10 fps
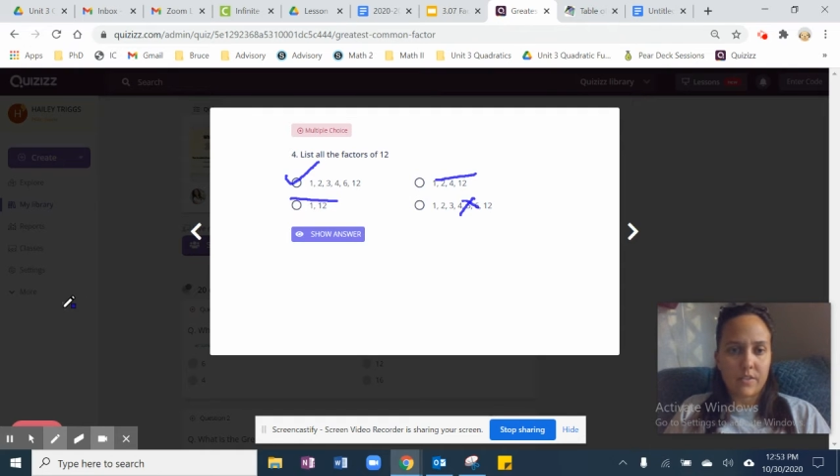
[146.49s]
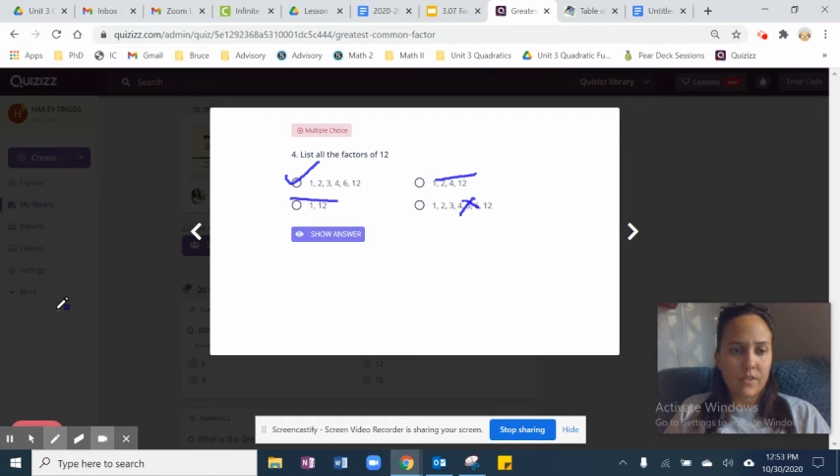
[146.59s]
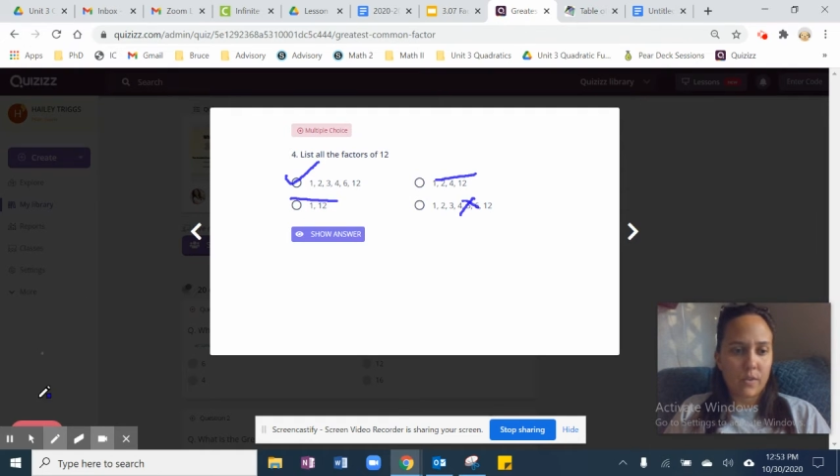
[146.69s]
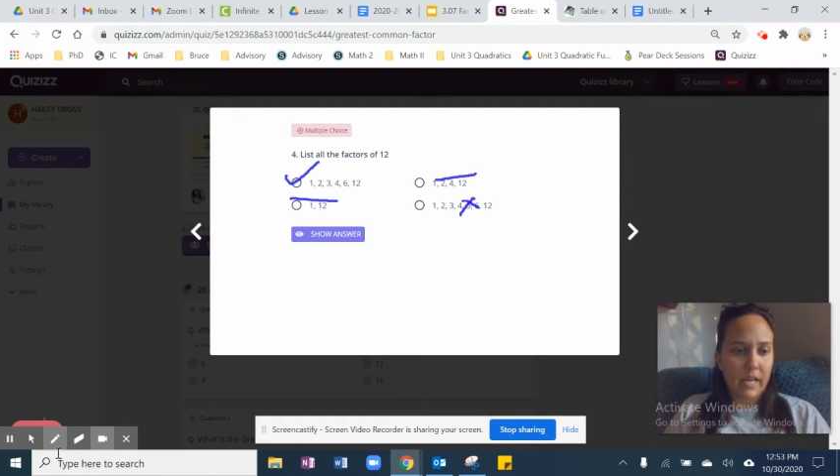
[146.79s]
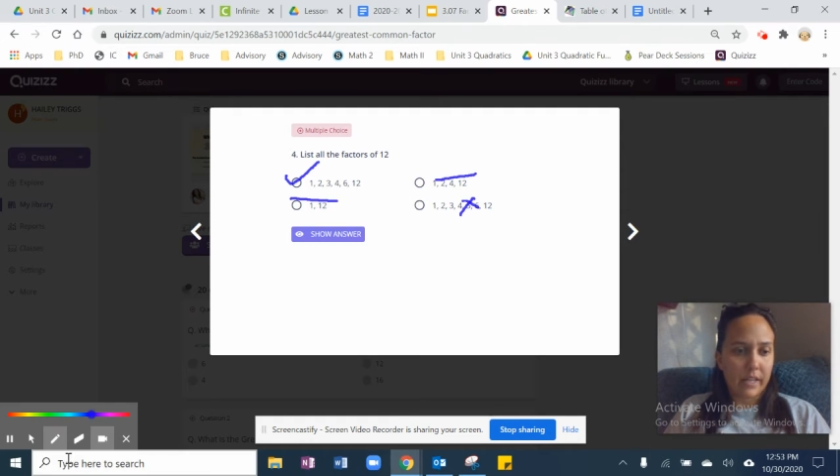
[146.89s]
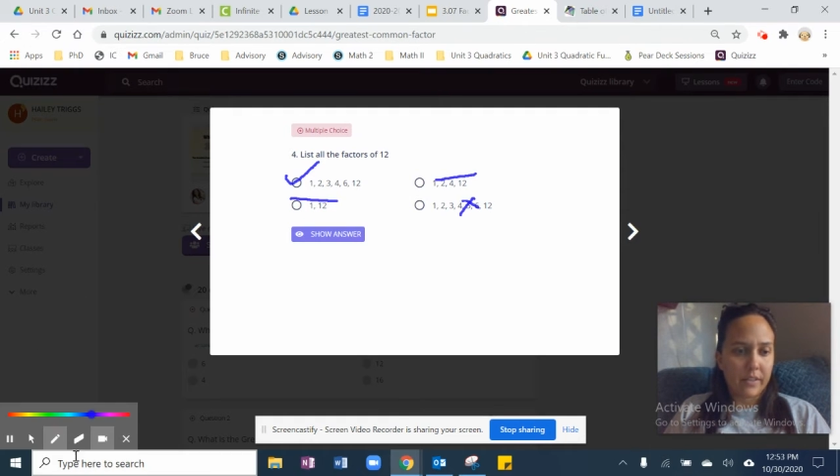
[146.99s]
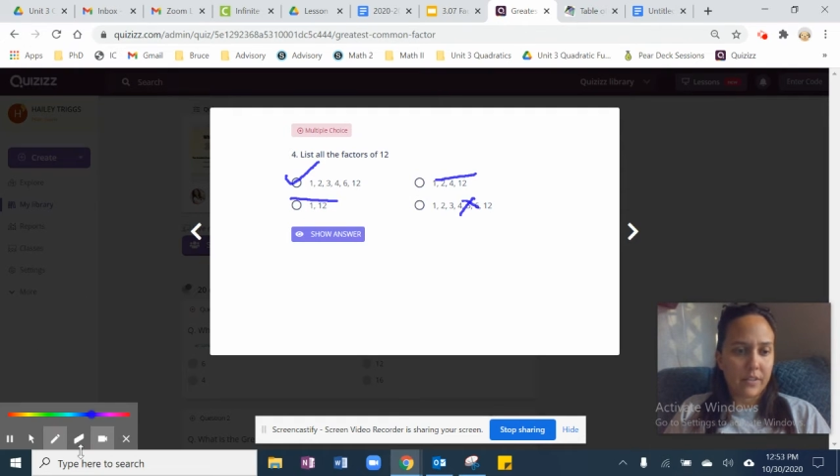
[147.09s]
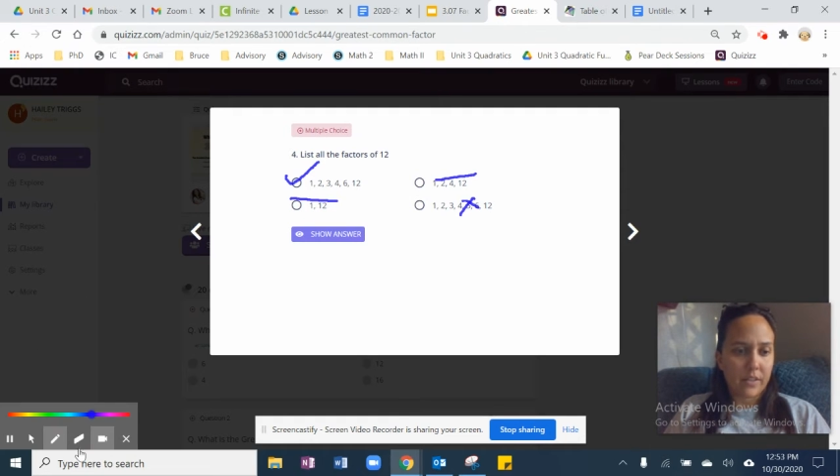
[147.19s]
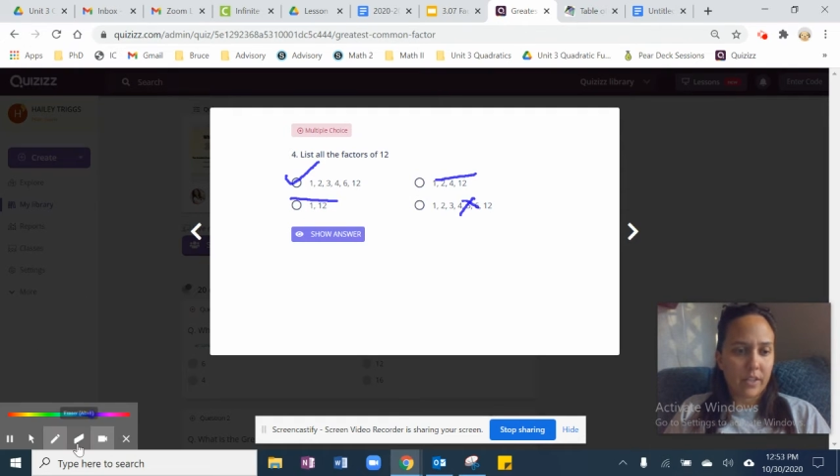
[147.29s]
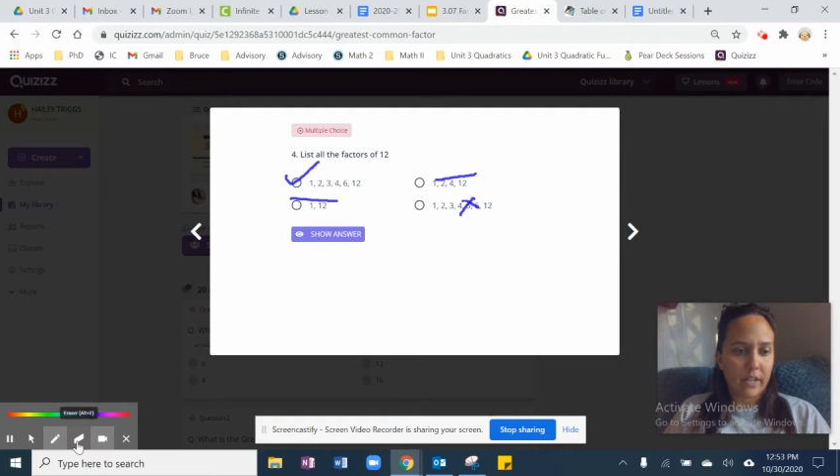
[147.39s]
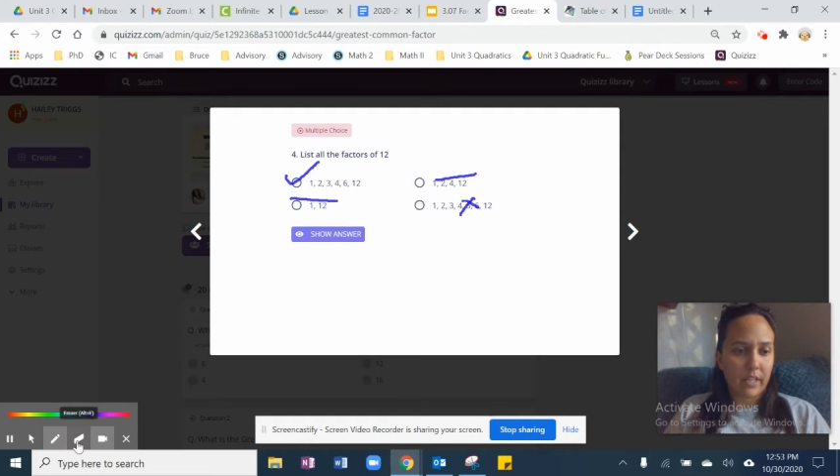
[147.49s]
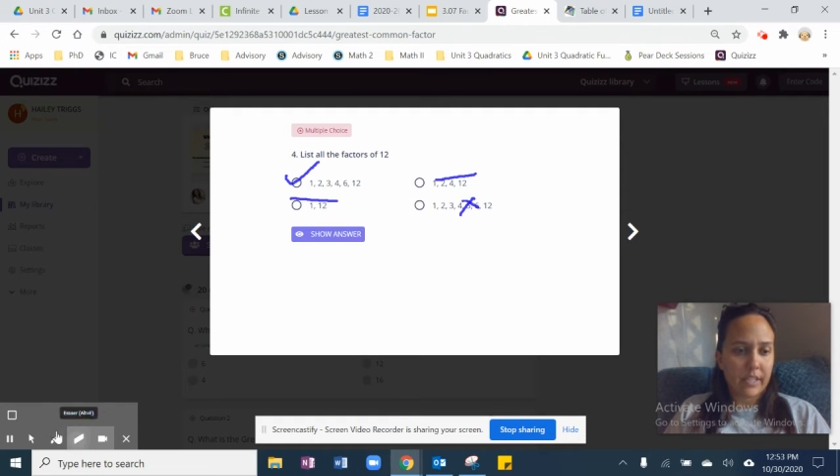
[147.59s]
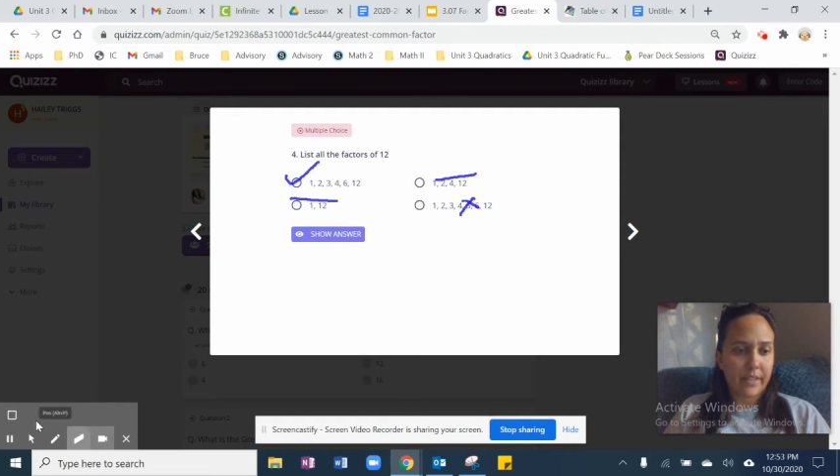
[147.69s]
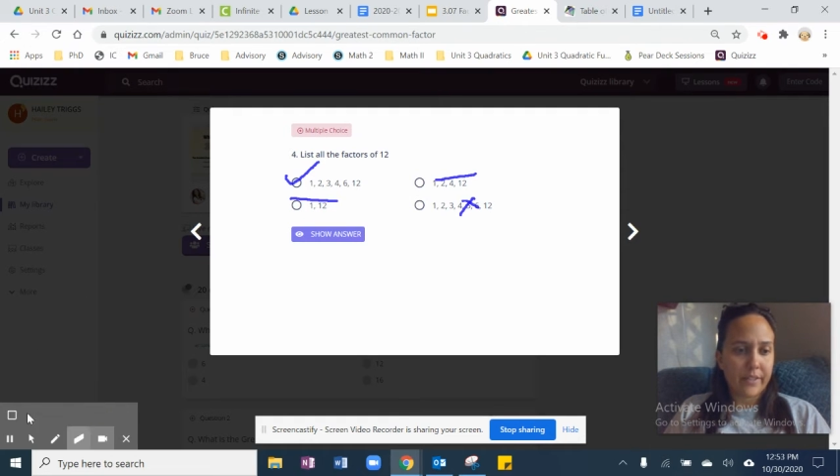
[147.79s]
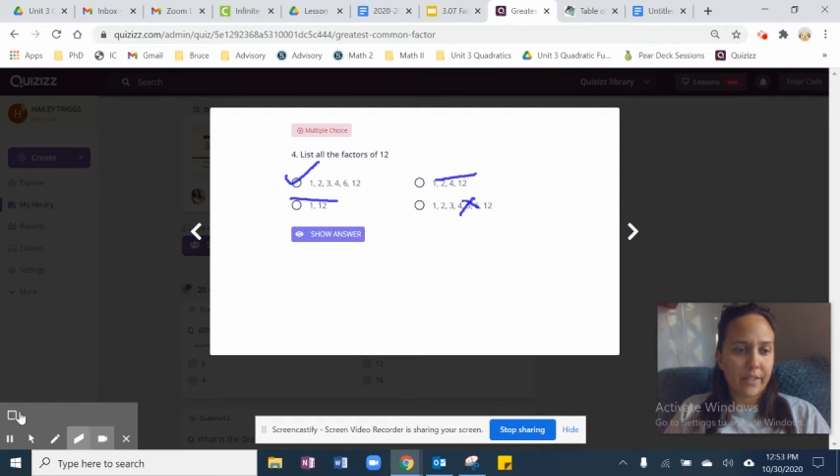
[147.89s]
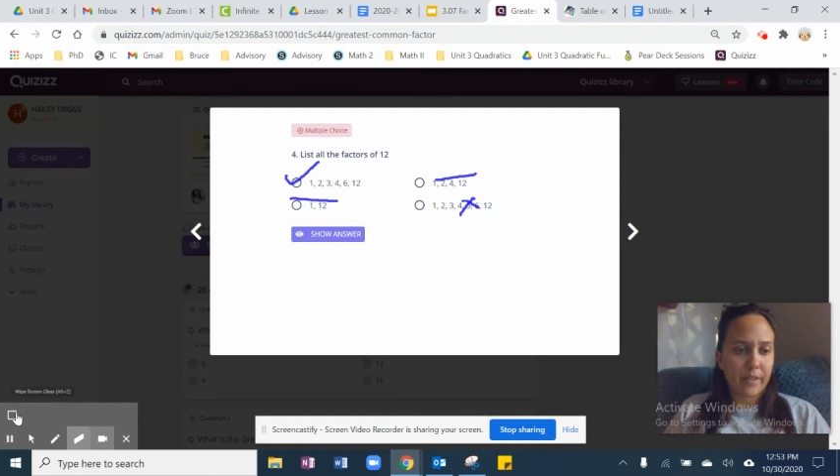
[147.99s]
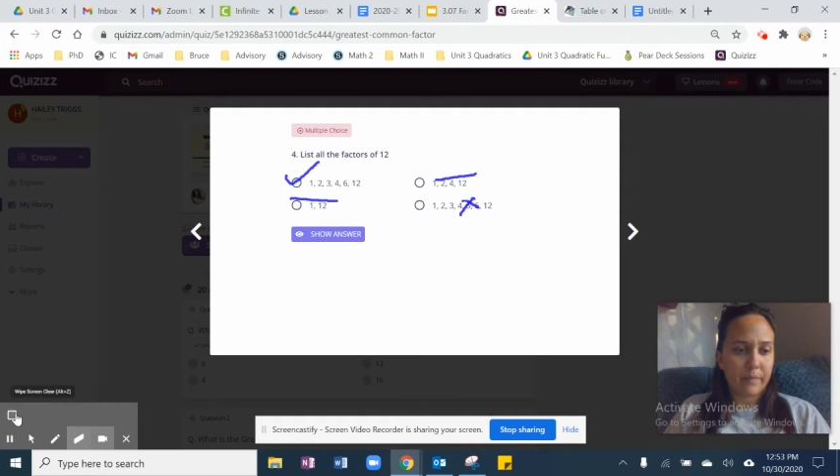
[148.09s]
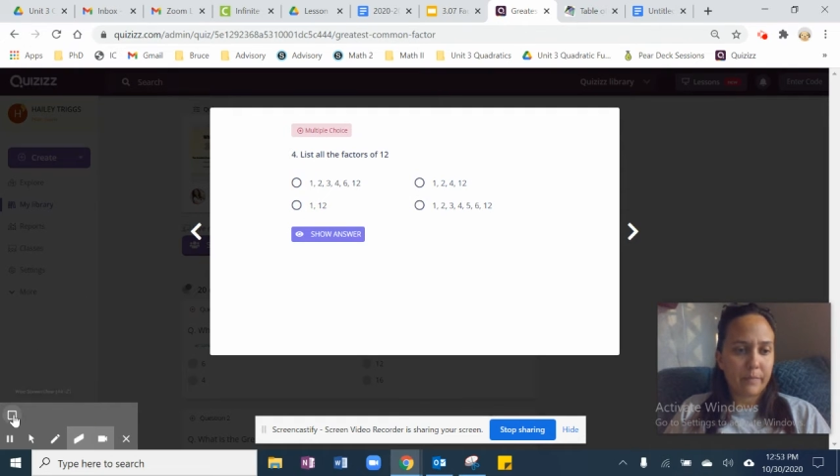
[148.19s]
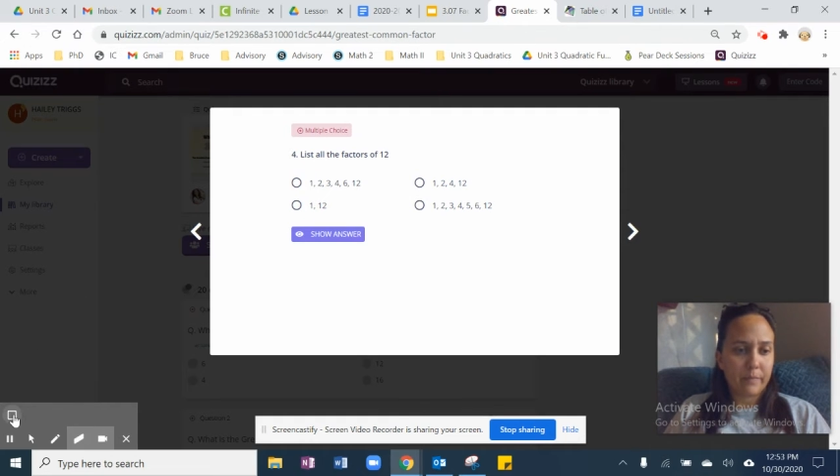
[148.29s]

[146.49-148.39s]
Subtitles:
So A is the correct answer.